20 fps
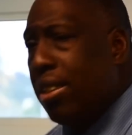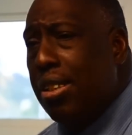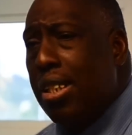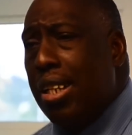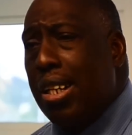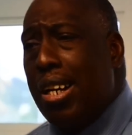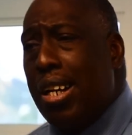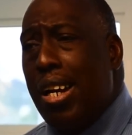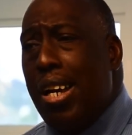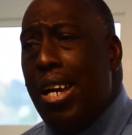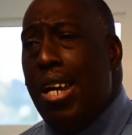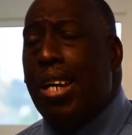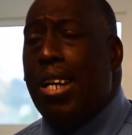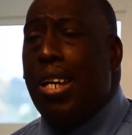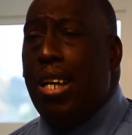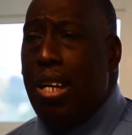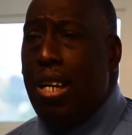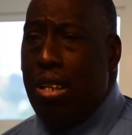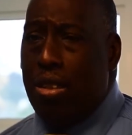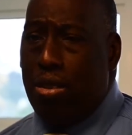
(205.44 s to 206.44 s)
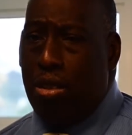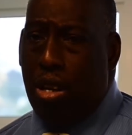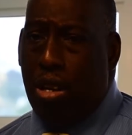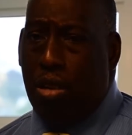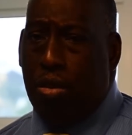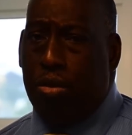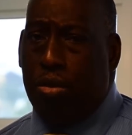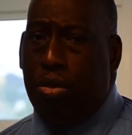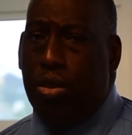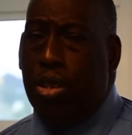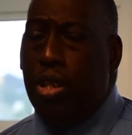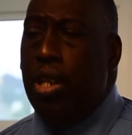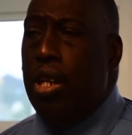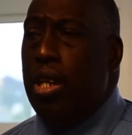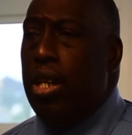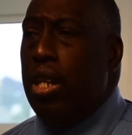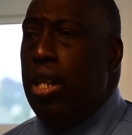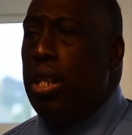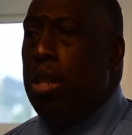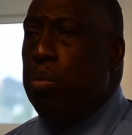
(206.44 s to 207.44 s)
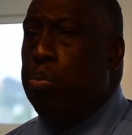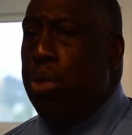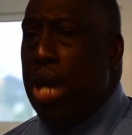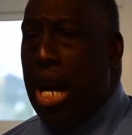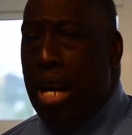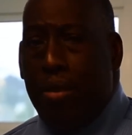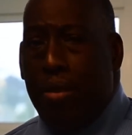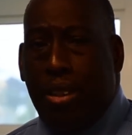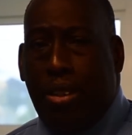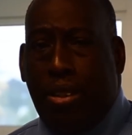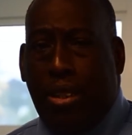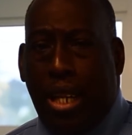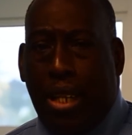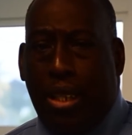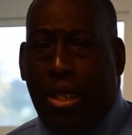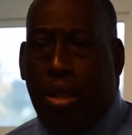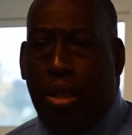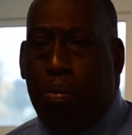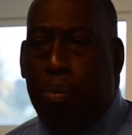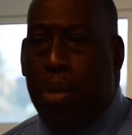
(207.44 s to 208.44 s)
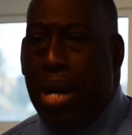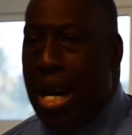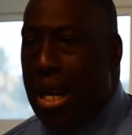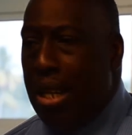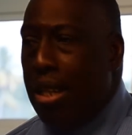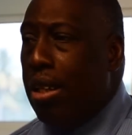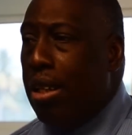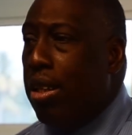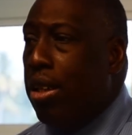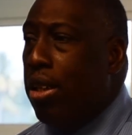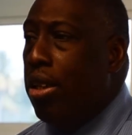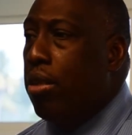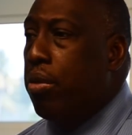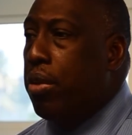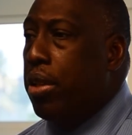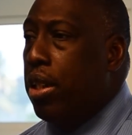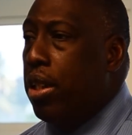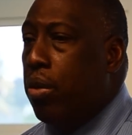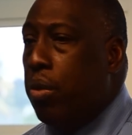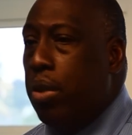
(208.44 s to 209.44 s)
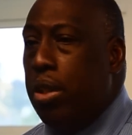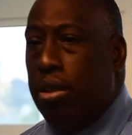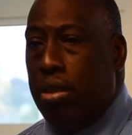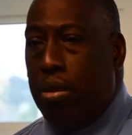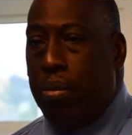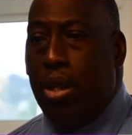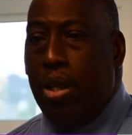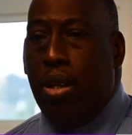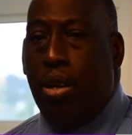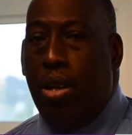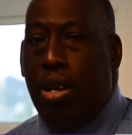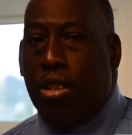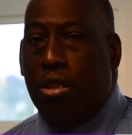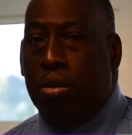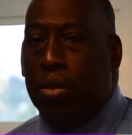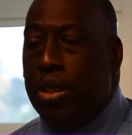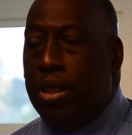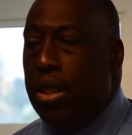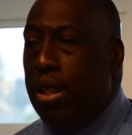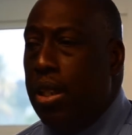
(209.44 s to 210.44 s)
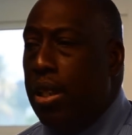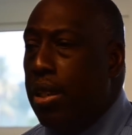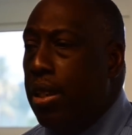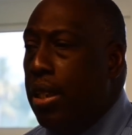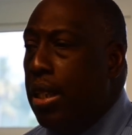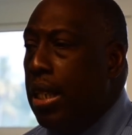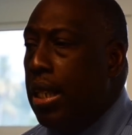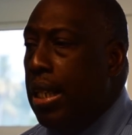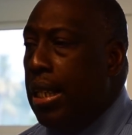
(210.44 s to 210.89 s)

is a clear case of the private sector partnering with the Queen Elizabeth Hospital